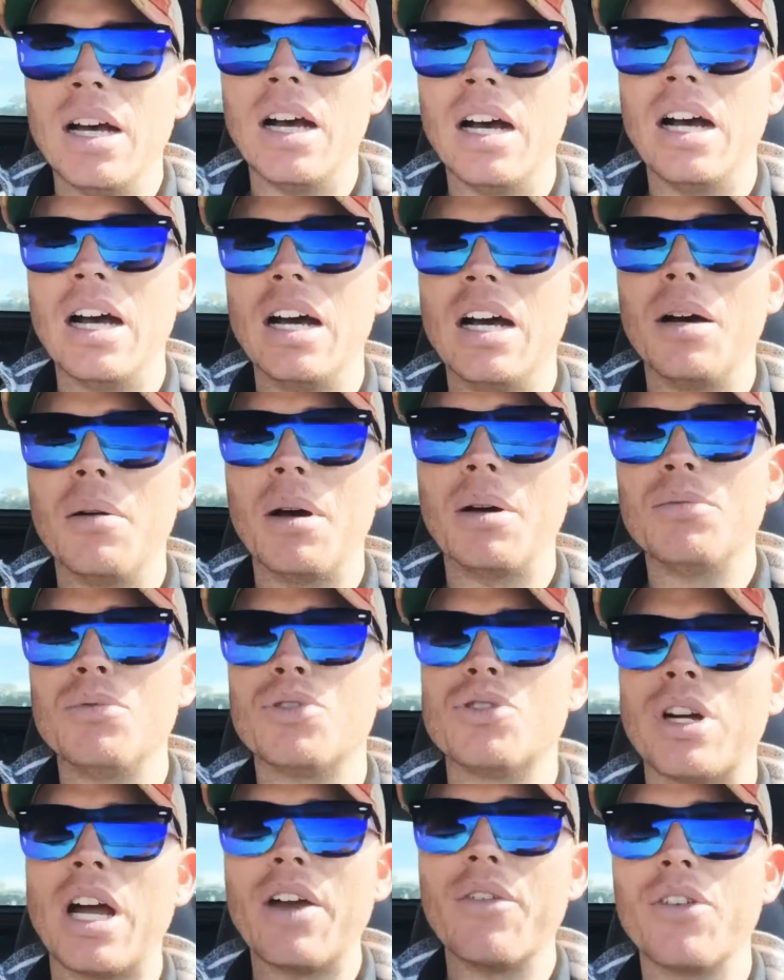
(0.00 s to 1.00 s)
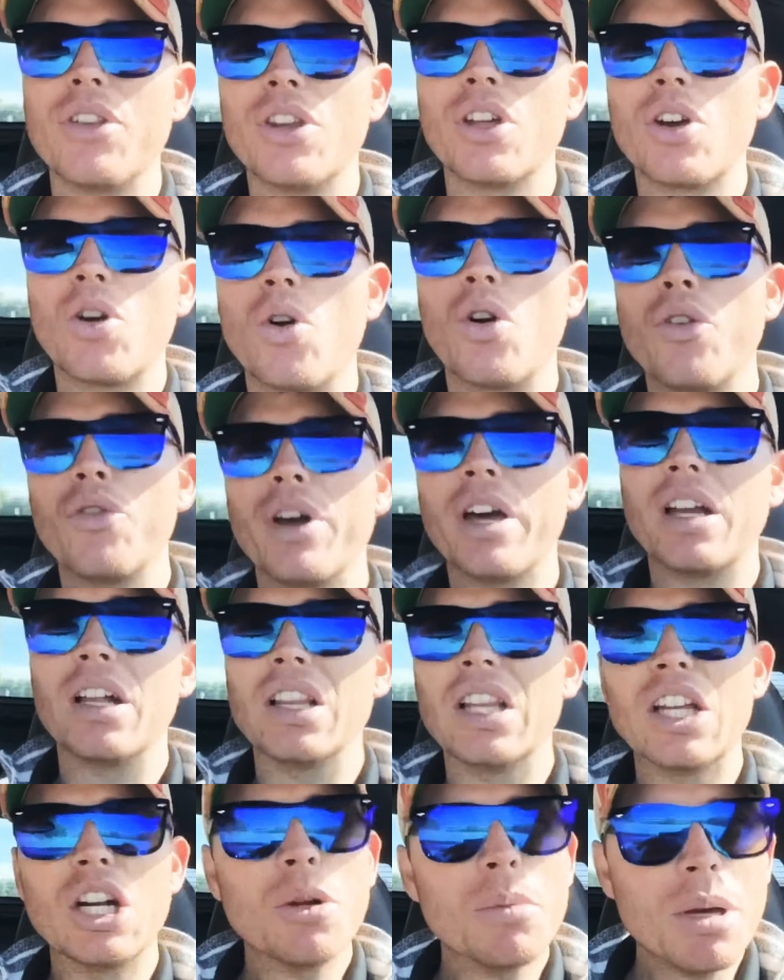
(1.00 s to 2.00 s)
I'm driving the Corvette a
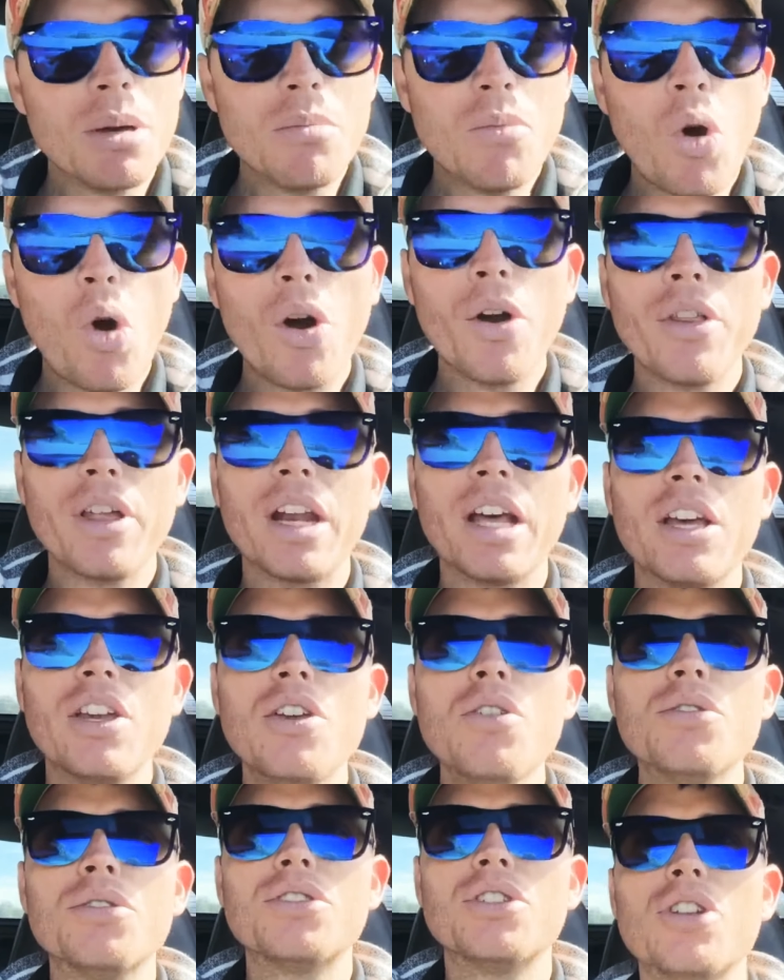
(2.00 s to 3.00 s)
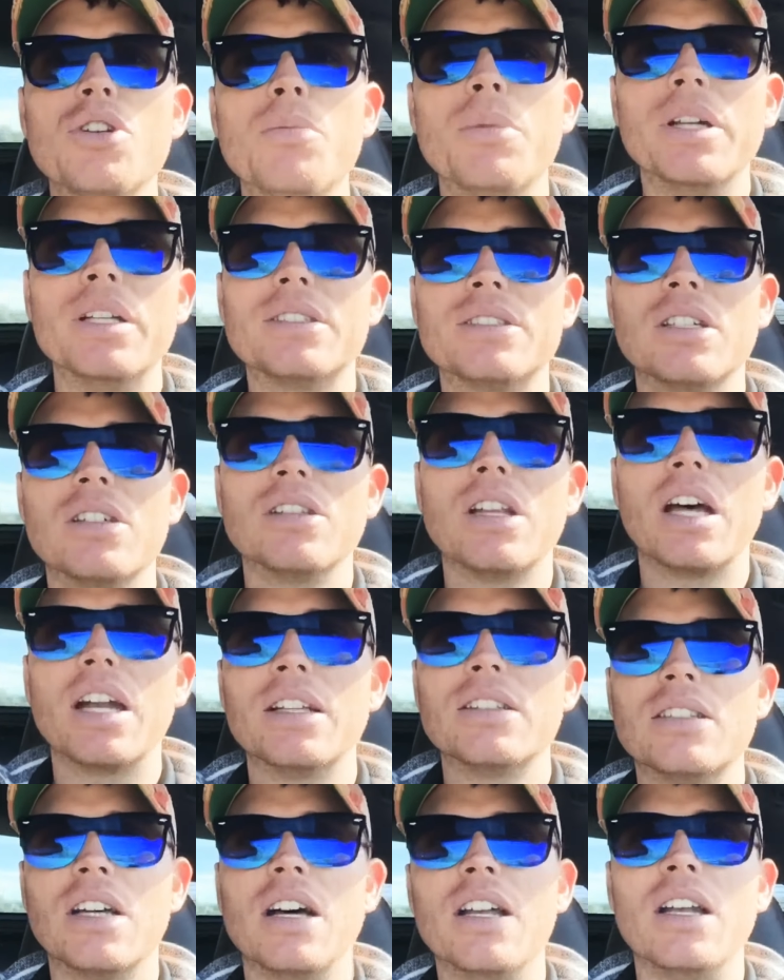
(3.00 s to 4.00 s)
little bit more than I used to, but still not
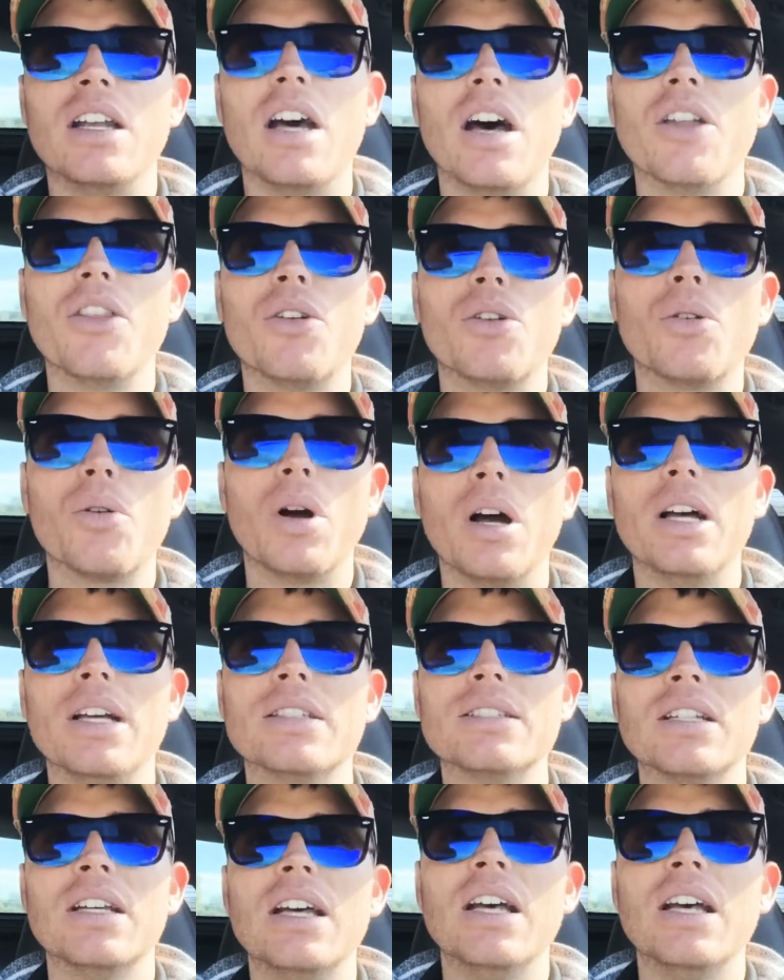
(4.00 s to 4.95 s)
a ton otherwise.